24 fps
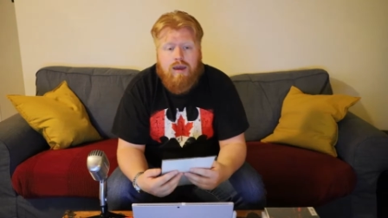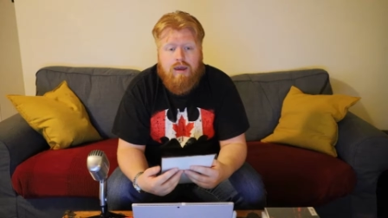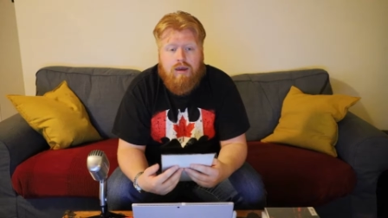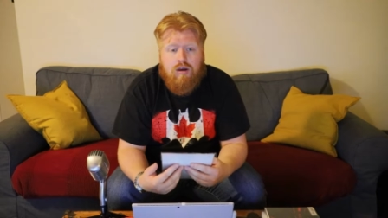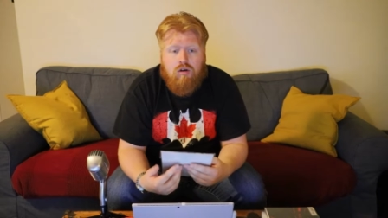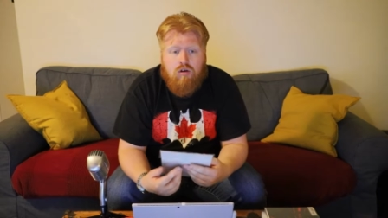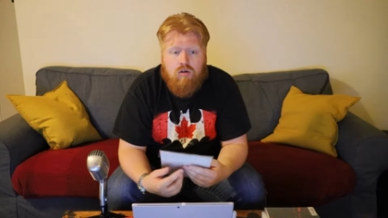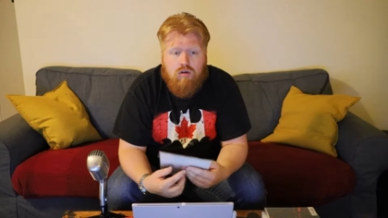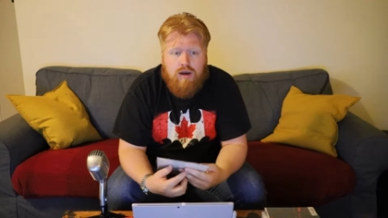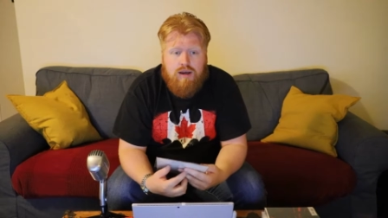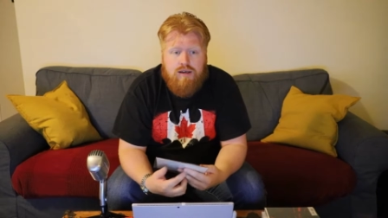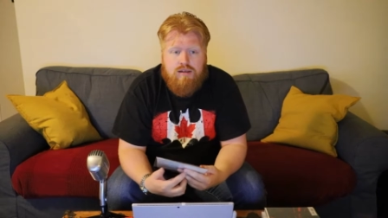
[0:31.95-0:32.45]
a
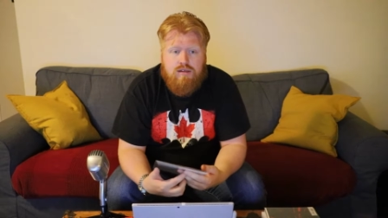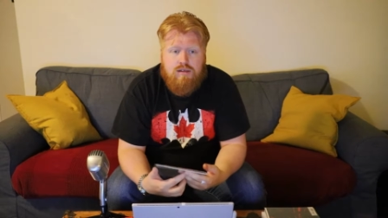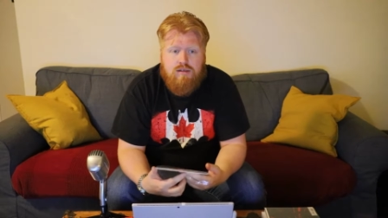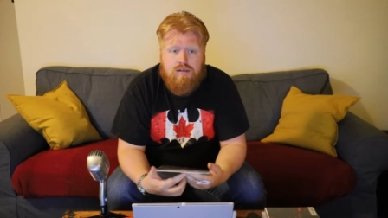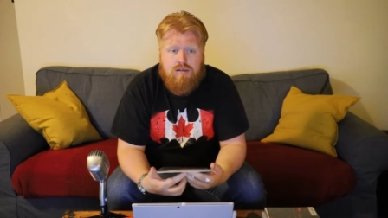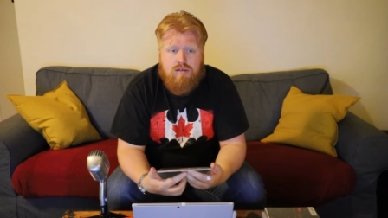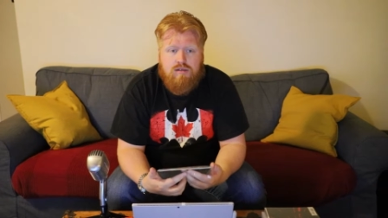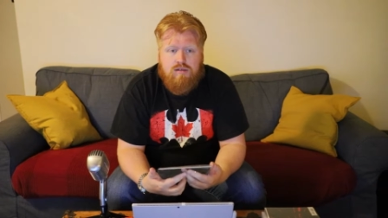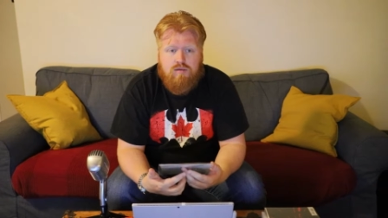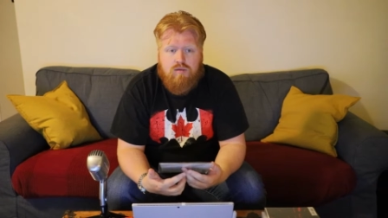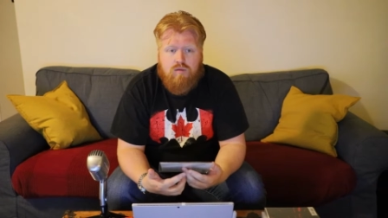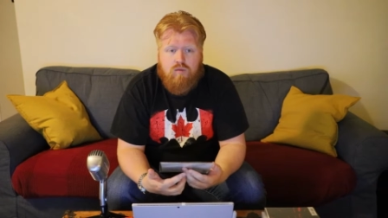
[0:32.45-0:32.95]

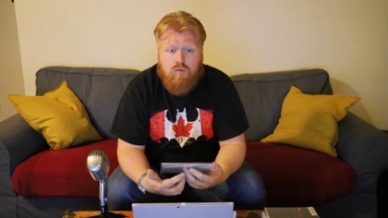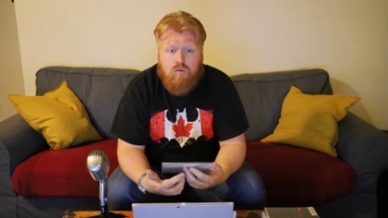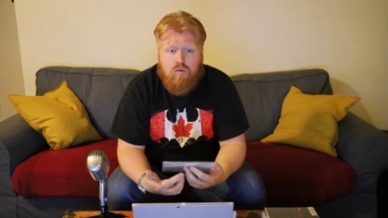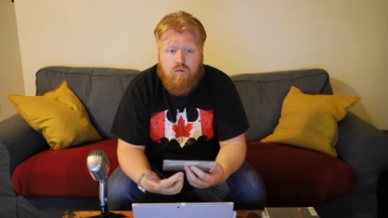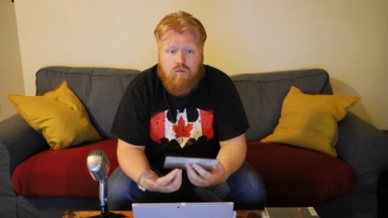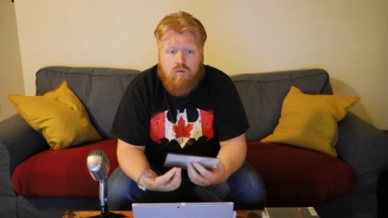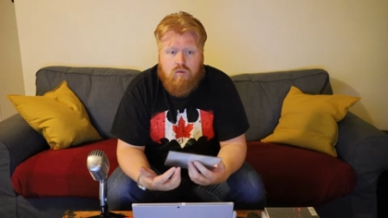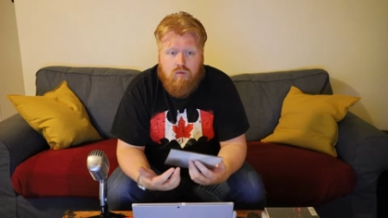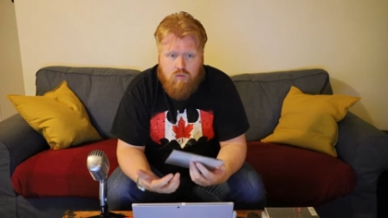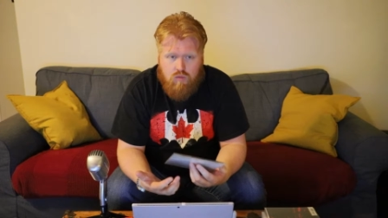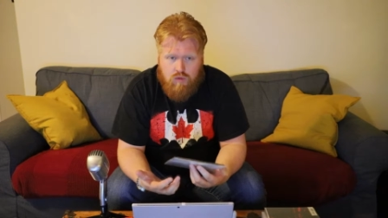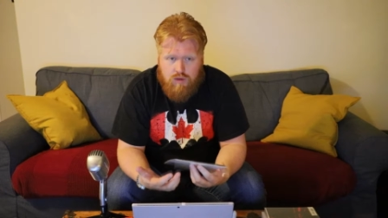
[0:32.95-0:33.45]
Crisis
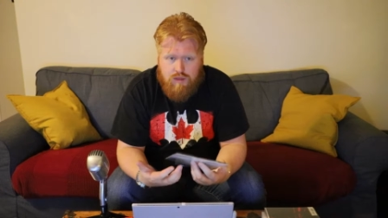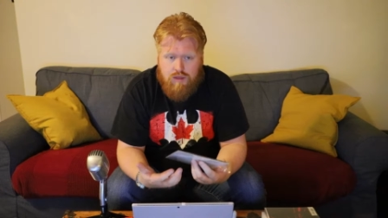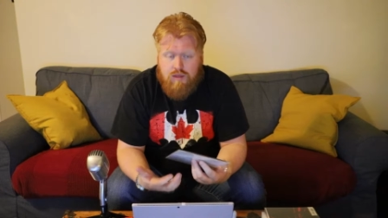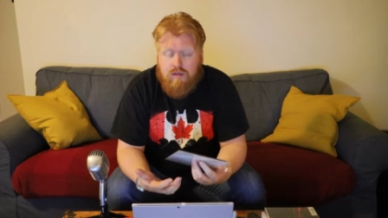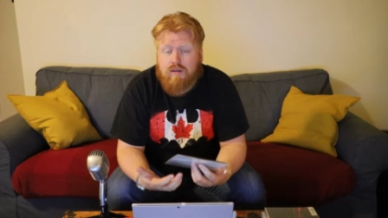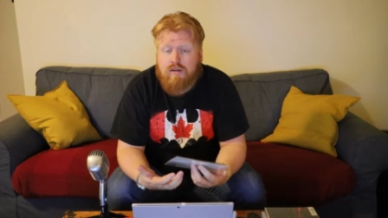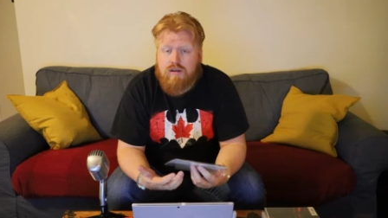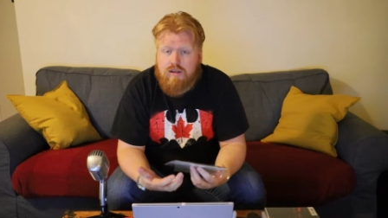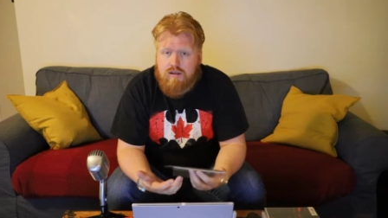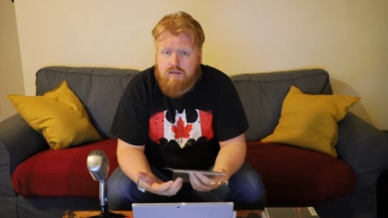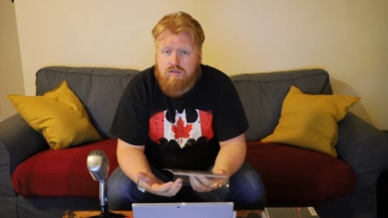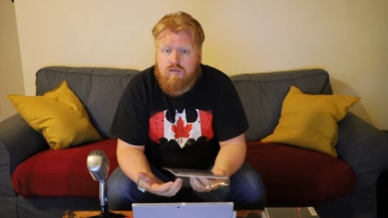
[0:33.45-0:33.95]

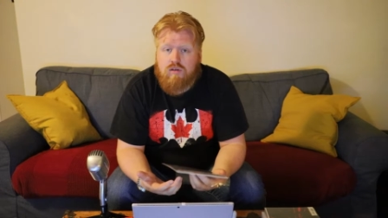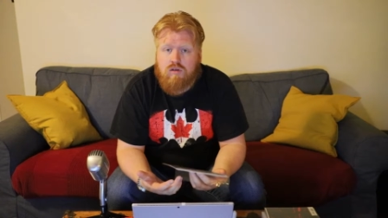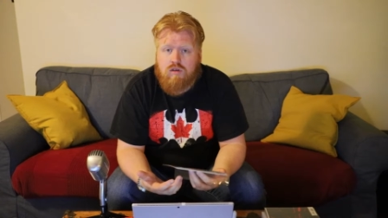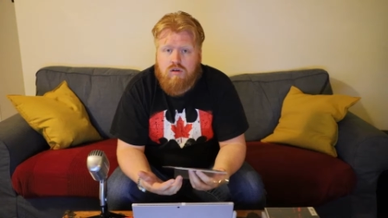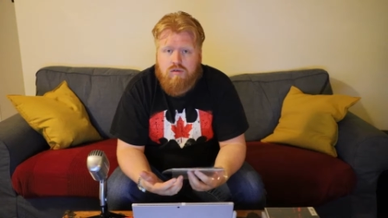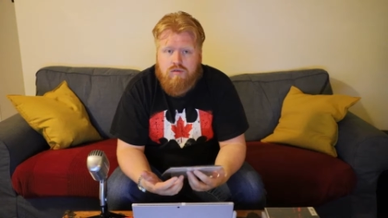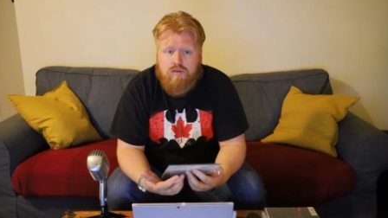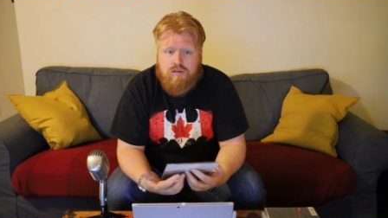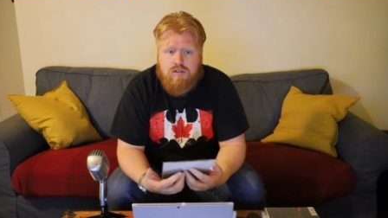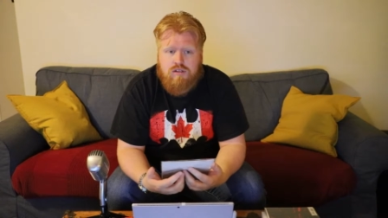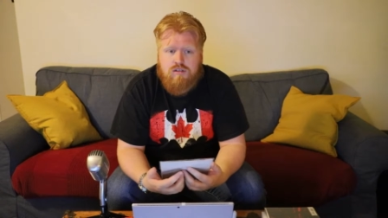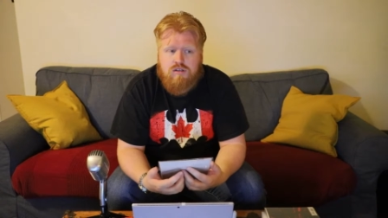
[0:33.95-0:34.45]
within the DC
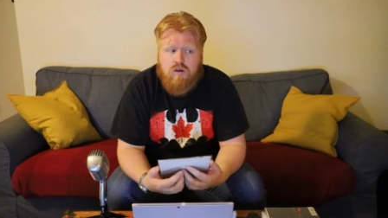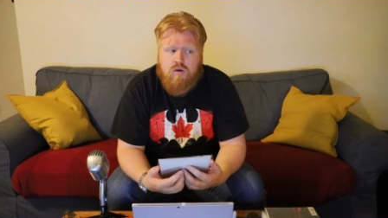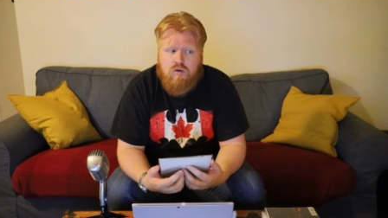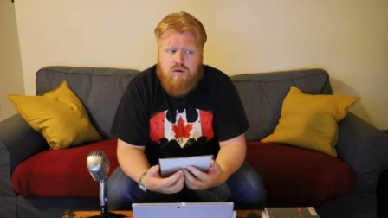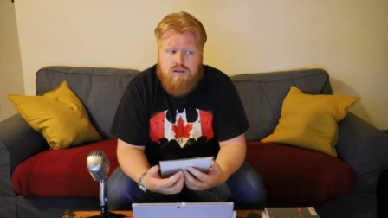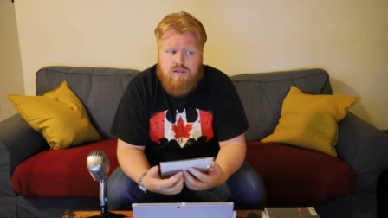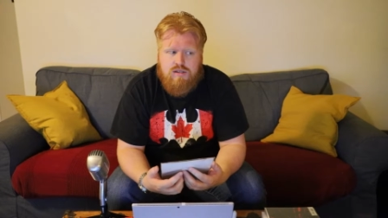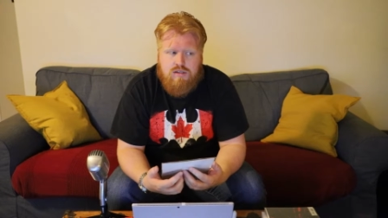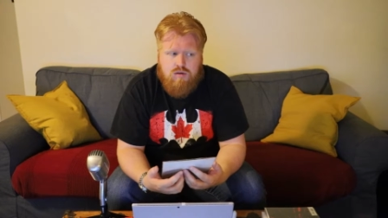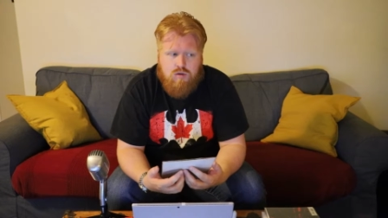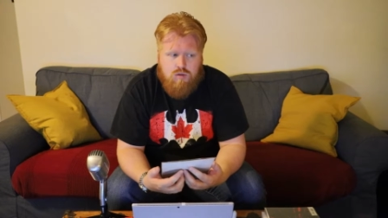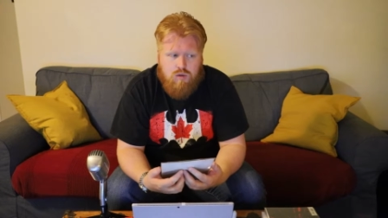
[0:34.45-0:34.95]
universe is
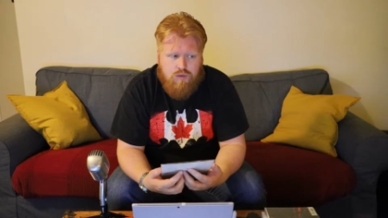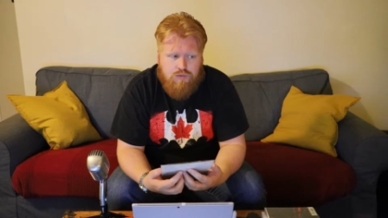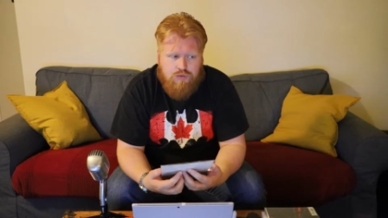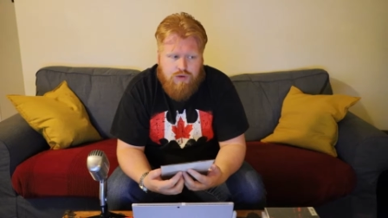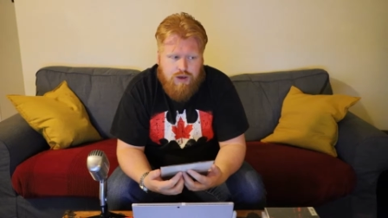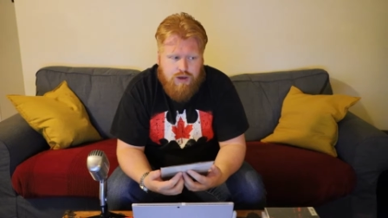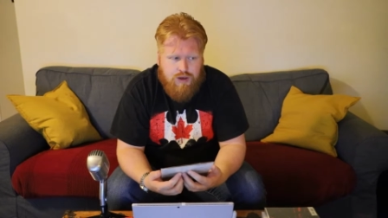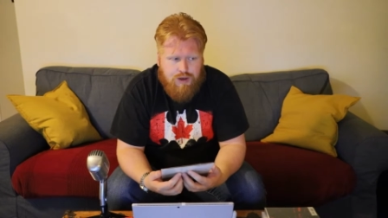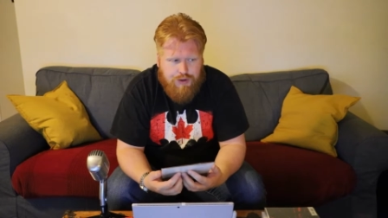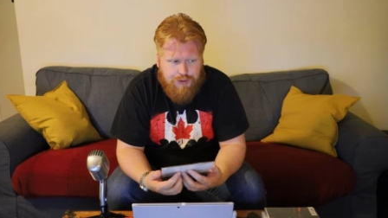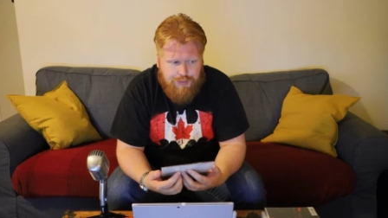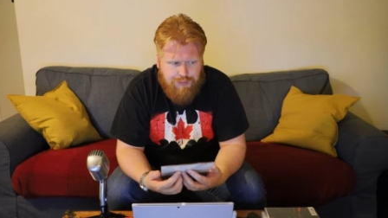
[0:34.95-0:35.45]
always sort of
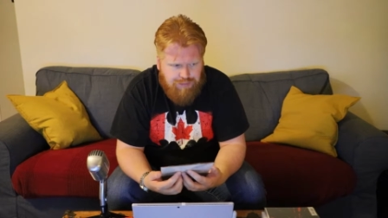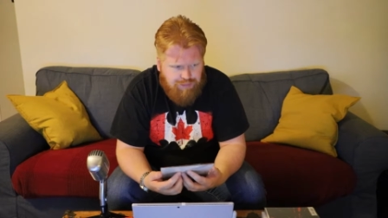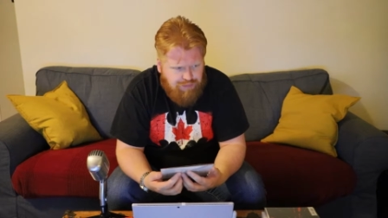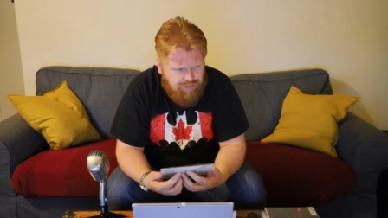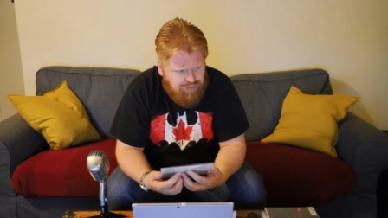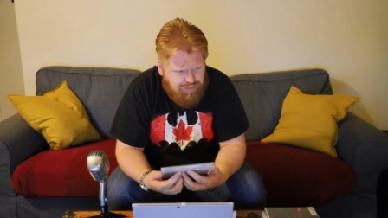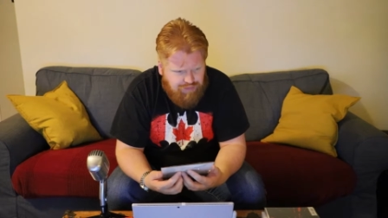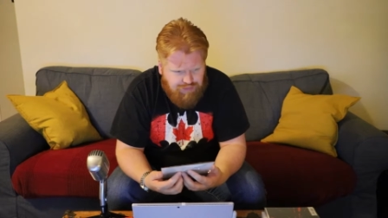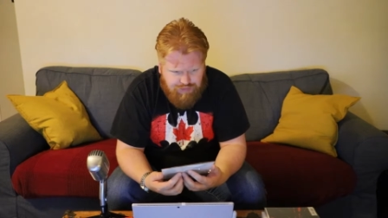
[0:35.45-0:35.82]
a,